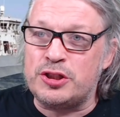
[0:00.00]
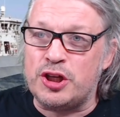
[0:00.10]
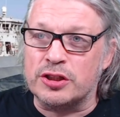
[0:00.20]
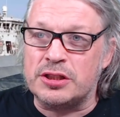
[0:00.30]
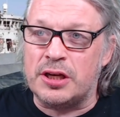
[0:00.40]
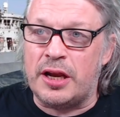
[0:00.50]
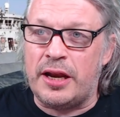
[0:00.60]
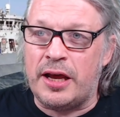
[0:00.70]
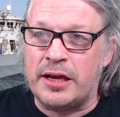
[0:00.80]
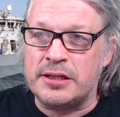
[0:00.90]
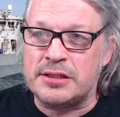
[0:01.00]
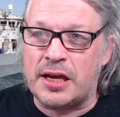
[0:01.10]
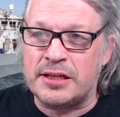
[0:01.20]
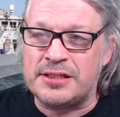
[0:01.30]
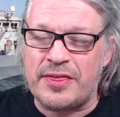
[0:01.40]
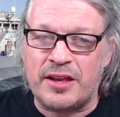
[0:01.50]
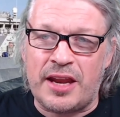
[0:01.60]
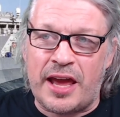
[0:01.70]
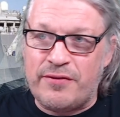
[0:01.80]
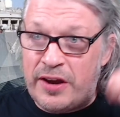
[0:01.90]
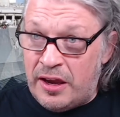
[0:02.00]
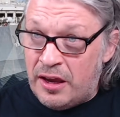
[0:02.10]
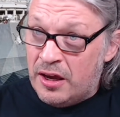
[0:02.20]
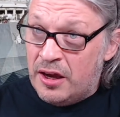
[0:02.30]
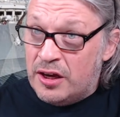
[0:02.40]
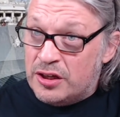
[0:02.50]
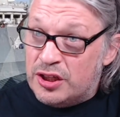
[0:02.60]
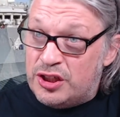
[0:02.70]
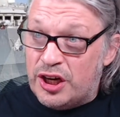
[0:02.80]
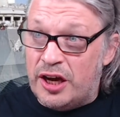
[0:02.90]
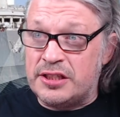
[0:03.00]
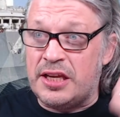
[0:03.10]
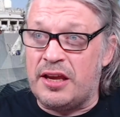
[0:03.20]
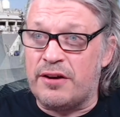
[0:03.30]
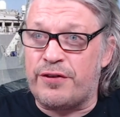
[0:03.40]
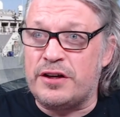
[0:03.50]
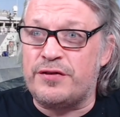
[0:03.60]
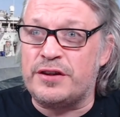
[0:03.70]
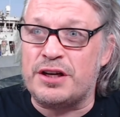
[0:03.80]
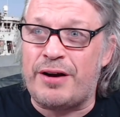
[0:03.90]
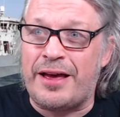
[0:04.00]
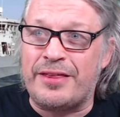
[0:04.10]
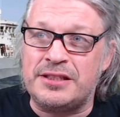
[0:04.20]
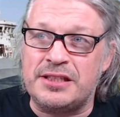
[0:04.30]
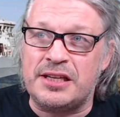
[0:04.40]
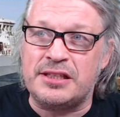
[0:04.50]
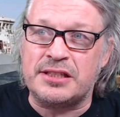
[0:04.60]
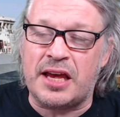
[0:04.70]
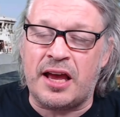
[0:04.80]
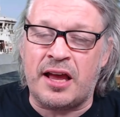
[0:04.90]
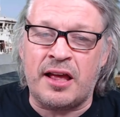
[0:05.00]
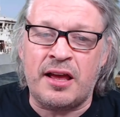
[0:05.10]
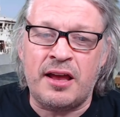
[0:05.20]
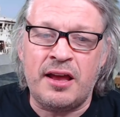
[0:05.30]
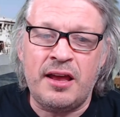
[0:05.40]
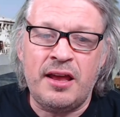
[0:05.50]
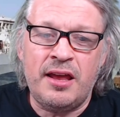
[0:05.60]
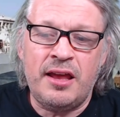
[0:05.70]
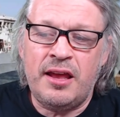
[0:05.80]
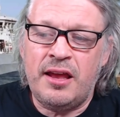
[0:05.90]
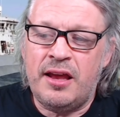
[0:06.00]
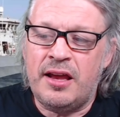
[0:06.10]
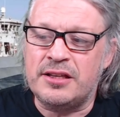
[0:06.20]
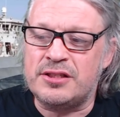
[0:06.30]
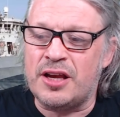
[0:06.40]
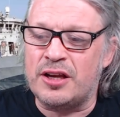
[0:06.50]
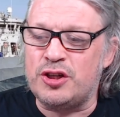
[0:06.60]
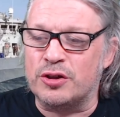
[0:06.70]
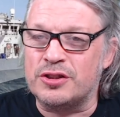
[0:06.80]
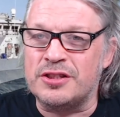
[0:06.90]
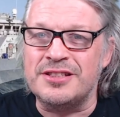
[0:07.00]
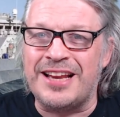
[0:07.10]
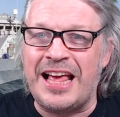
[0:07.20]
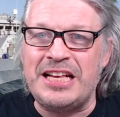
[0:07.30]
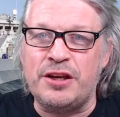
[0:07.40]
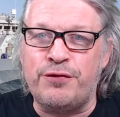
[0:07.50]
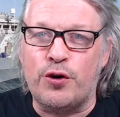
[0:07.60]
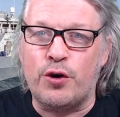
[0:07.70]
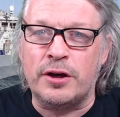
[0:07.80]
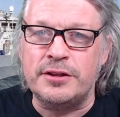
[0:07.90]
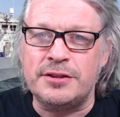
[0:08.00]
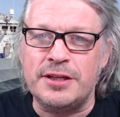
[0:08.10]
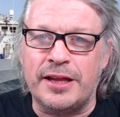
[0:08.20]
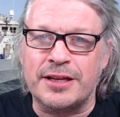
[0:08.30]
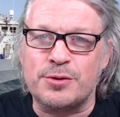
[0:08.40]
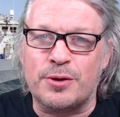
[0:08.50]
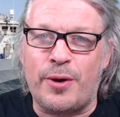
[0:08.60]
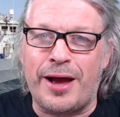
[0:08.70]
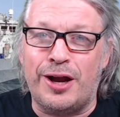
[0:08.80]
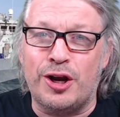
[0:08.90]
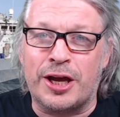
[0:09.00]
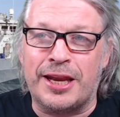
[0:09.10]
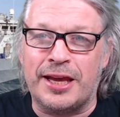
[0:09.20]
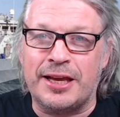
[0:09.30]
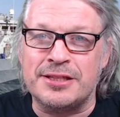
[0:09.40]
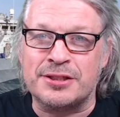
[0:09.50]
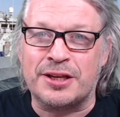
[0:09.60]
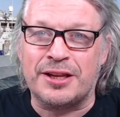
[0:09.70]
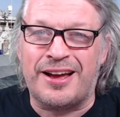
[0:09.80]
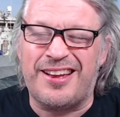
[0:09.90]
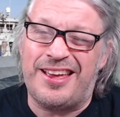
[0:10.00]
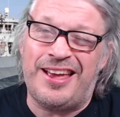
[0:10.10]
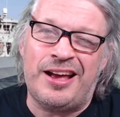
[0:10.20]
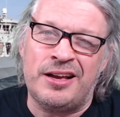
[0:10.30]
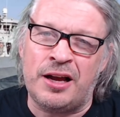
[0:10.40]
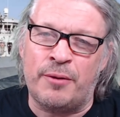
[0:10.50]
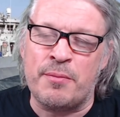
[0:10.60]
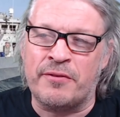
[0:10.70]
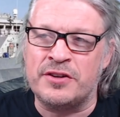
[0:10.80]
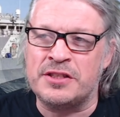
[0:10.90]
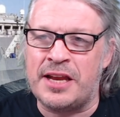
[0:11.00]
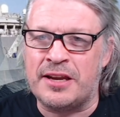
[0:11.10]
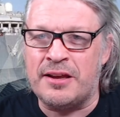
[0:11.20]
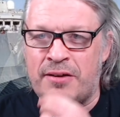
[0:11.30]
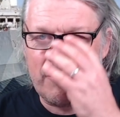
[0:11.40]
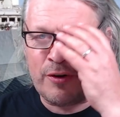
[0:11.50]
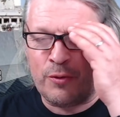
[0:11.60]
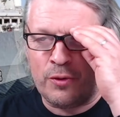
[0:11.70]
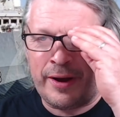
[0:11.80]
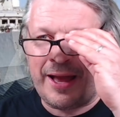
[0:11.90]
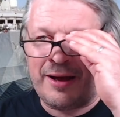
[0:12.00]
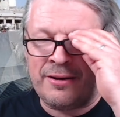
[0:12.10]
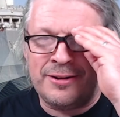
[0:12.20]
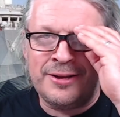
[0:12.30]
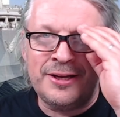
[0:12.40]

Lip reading: Johnson has sent the Navy to Jersey in a French fishing row. This is it's Johnson's lazy Falklands, isn't it? That's all the way I look at it. I can't be bothered to send everyone all the way out